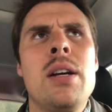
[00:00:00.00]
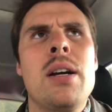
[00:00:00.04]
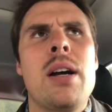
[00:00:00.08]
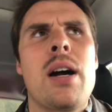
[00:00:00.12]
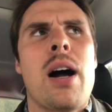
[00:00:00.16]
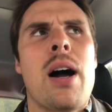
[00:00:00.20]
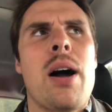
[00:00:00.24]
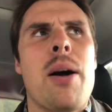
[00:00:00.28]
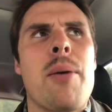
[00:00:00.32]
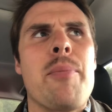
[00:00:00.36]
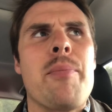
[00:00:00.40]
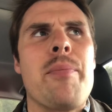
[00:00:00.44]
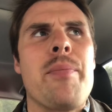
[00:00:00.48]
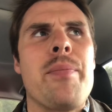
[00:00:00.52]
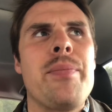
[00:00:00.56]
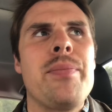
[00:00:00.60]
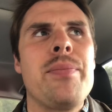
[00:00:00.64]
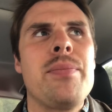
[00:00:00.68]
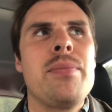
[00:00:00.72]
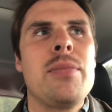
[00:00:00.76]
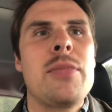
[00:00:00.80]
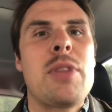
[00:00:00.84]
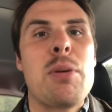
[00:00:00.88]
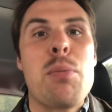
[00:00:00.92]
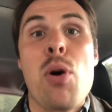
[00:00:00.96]
the
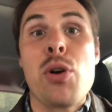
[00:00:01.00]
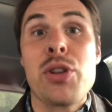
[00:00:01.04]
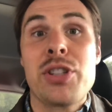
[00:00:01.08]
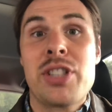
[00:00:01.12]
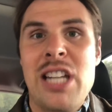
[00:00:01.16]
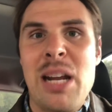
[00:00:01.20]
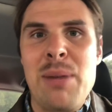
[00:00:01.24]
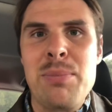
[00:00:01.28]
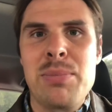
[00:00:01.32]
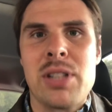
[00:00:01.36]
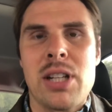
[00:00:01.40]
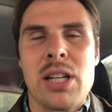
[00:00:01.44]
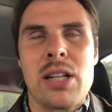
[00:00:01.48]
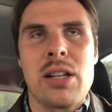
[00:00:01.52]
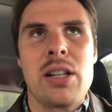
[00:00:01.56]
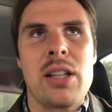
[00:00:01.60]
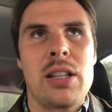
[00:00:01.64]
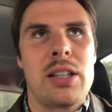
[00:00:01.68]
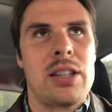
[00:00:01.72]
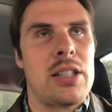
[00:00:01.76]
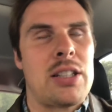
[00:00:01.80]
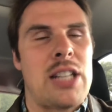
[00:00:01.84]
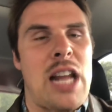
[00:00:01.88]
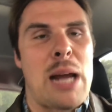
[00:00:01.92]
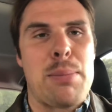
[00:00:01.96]
most tempted,
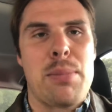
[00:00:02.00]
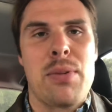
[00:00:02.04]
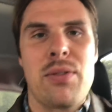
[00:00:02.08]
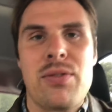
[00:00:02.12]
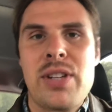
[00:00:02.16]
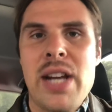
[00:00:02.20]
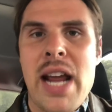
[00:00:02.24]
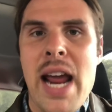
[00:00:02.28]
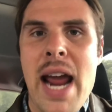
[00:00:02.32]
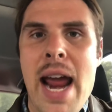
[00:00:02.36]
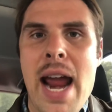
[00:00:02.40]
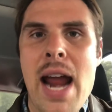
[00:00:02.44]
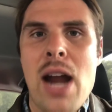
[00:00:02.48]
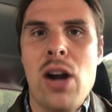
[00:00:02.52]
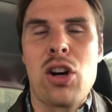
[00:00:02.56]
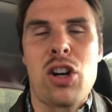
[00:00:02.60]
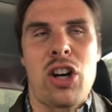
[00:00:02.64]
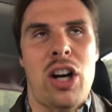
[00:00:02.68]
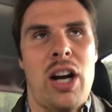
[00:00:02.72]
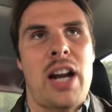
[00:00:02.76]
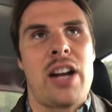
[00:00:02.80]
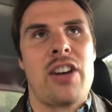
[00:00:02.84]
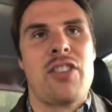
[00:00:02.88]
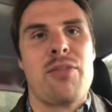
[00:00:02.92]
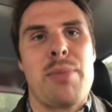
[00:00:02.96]
like the time of day
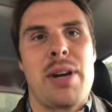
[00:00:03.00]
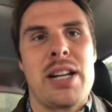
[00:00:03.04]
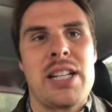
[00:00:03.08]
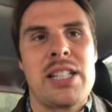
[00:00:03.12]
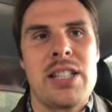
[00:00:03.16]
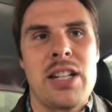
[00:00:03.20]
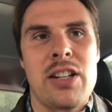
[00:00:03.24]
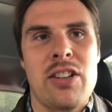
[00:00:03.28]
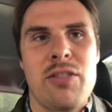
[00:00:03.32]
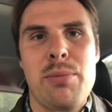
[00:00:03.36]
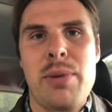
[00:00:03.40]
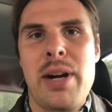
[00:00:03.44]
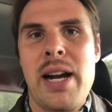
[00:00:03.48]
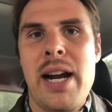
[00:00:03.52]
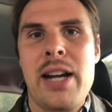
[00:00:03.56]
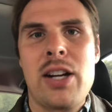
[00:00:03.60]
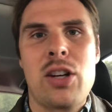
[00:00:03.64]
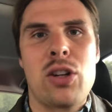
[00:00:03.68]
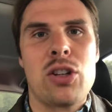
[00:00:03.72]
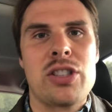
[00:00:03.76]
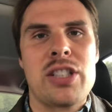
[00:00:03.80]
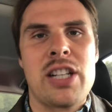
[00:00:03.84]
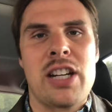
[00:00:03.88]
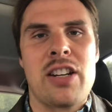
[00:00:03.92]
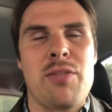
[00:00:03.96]
or kind of my state of
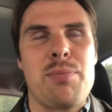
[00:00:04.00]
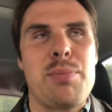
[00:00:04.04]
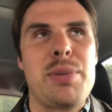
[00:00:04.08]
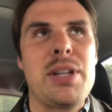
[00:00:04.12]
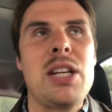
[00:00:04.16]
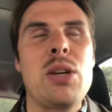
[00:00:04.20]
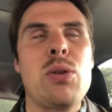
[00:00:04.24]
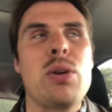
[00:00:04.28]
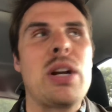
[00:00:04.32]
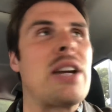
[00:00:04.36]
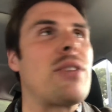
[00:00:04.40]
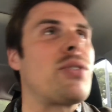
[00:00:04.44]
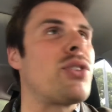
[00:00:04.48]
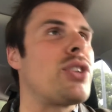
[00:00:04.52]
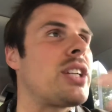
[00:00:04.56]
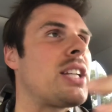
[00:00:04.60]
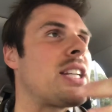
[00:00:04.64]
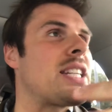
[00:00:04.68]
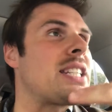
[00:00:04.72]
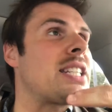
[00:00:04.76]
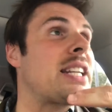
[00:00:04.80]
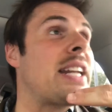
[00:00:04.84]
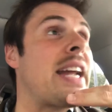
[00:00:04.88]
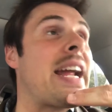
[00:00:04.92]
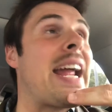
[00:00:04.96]
mind or state of being, whatever it
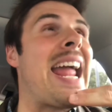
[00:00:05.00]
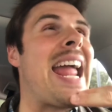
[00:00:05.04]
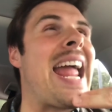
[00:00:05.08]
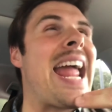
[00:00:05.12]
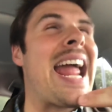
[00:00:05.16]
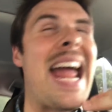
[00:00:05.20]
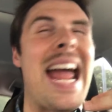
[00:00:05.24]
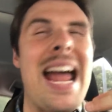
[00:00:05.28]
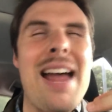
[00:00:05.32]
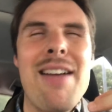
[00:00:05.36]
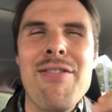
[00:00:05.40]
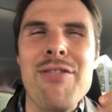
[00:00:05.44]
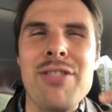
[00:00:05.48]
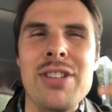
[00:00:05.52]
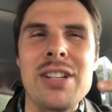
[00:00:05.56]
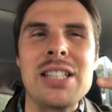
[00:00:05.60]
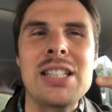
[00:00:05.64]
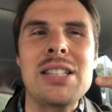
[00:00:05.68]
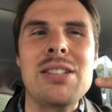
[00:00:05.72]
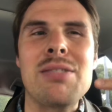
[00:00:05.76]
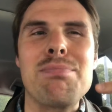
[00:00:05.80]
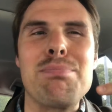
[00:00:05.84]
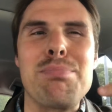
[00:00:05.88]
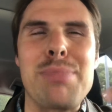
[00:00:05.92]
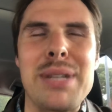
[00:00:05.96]
is. And I
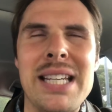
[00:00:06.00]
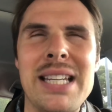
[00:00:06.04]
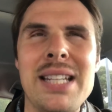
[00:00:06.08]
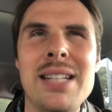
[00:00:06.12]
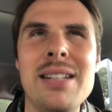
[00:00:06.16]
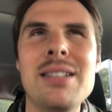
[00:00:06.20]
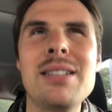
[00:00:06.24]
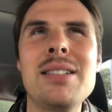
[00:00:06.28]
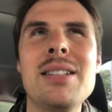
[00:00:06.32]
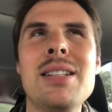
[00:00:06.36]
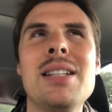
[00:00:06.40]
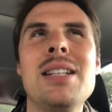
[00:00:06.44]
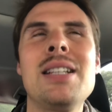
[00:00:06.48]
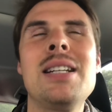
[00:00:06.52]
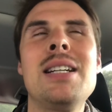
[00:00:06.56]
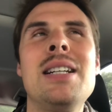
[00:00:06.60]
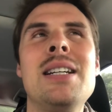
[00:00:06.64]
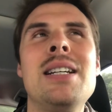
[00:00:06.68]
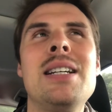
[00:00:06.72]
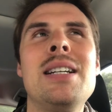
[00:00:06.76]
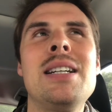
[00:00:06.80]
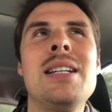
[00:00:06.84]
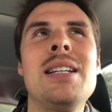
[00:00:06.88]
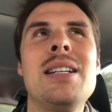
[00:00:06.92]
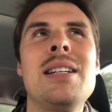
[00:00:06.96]
haven't been,
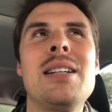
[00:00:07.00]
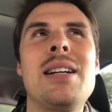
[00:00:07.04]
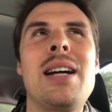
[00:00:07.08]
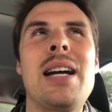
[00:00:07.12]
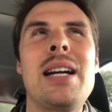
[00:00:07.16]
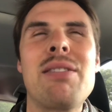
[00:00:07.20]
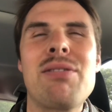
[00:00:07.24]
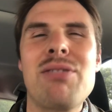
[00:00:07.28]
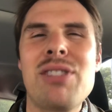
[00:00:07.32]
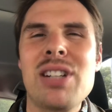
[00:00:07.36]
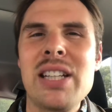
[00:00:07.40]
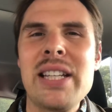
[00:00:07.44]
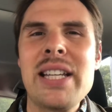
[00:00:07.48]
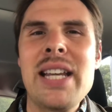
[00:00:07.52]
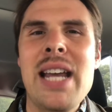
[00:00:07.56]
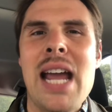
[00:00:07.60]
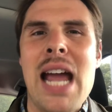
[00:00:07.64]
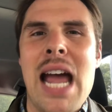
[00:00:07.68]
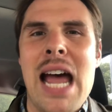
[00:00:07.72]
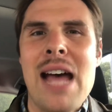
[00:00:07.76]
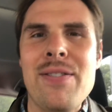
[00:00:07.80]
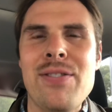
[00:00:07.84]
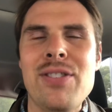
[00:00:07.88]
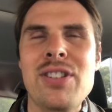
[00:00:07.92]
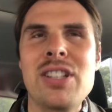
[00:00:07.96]
I really
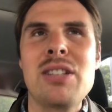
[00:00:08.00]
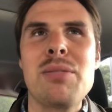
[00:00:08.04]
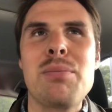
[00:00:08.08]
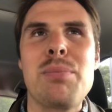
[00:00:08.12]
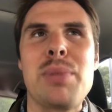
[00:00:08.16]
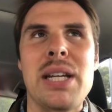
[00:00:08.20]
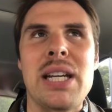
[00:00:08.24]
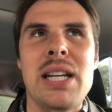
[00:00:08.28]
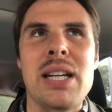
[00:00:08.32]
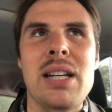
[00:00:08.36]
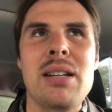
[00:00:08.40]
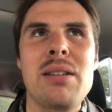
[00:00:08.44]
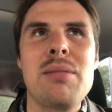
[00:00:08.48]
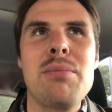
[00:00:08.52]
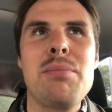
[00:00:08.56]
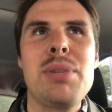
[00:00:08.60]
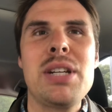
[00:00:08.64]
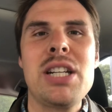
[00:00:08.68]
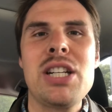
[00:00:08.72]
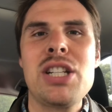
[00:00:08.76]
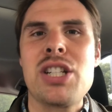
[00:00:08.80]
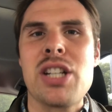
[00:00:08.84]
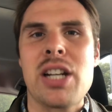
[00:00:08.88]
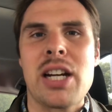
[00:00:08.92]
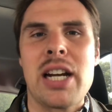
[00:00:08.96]
haven't been
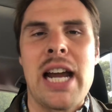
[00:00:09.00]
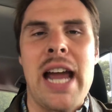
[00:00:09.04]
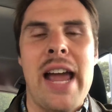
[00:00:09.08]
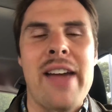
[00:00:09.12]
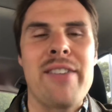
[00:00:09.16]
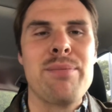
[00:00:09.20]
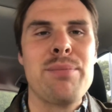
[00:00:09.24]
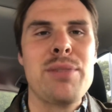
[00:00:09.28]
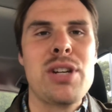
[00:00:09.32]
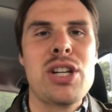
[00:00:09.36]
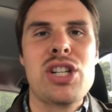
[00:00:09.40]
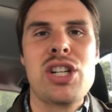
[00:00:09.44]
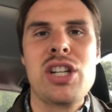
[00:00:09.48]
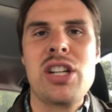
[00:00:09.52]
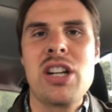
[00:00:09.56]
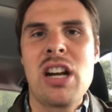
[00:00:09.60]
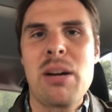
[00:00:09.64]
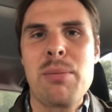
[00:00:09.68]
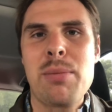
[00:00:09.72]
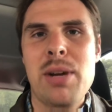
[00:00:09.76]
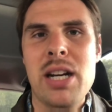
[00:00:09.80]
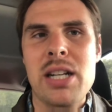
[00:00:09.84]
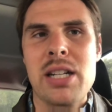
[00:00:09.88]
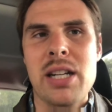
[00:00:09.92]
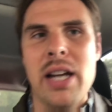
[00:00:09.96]
binging. I haven't been cheating
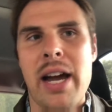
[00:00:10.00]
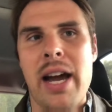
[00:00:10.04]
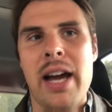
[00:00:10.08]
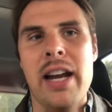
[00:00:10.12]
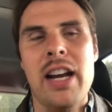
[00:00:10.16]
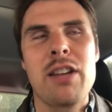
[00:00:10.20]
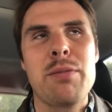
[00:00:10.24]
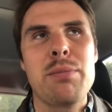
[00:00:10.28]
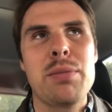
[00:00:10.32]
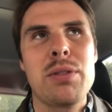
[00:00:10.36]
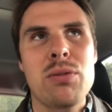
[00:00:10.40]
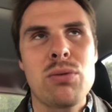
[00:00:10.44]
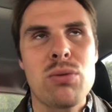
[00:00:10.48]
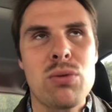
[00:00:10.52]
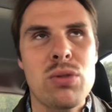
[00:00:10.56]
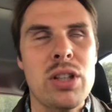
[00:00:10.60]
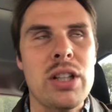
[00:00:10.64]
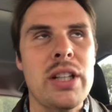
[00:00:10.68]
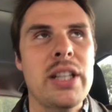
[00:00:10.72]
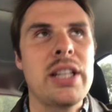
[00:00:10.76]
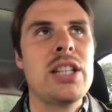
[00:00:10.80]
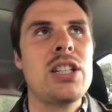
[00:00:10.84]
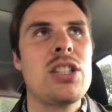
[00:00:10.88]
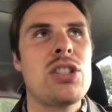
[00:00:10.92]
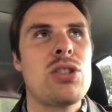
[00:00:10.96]
on my diet. I've been
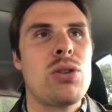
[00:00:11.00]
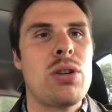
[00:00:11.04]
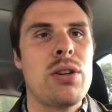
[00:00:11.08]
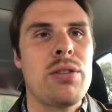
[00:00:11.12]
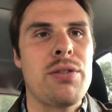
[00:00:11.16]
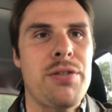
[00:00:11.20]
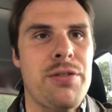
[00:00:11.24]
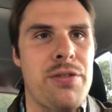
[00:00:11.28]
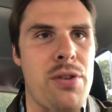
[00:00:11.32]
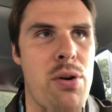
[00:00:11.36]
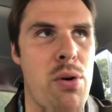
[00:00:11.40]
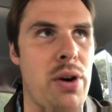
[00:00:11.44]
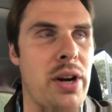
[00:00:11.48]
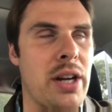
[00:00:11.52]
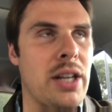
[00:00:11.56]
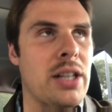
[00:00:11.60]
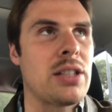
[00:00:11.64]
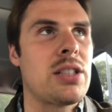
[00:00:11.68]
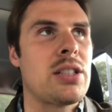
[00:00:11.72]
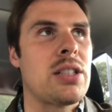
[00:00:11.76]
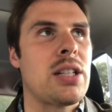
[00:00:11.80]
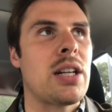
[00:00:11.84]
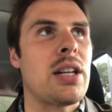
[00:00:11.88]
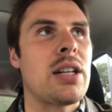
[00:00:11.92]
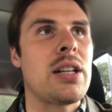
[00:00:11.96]
really sort of
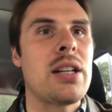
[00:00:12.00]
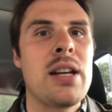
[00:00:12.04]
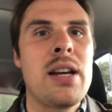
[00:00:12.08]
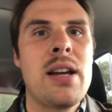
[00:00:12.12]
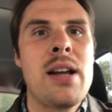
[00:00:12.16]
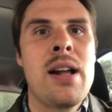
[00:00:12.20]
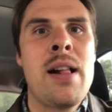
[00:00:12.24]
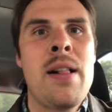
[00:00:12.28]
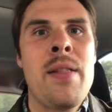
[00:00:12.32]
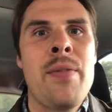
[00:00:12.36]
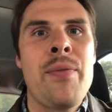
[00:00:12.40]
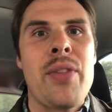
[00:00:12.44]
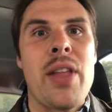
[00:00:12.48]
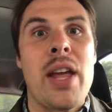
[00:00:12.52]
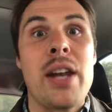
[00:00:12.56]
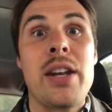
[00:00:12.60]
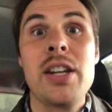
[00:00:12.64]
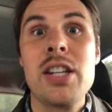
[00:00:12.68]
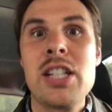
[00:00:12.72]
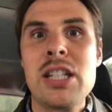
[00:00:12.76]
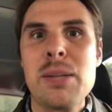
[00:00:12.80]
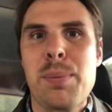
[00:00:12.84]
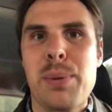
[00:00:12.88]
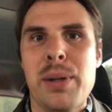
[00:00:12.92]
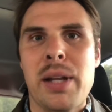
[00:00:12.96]
focused and
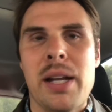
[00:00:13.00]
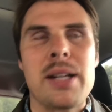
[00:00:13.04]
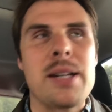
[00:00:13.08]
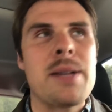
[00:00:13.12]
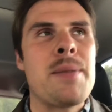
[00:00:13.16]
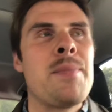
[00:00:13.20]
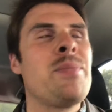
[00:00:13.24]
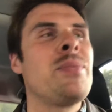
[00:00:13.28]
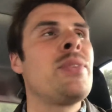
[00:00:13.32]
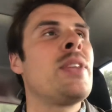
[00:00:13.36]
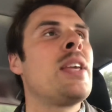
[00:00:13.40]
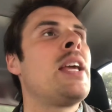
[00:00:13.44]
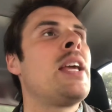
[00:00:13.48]
disciplined.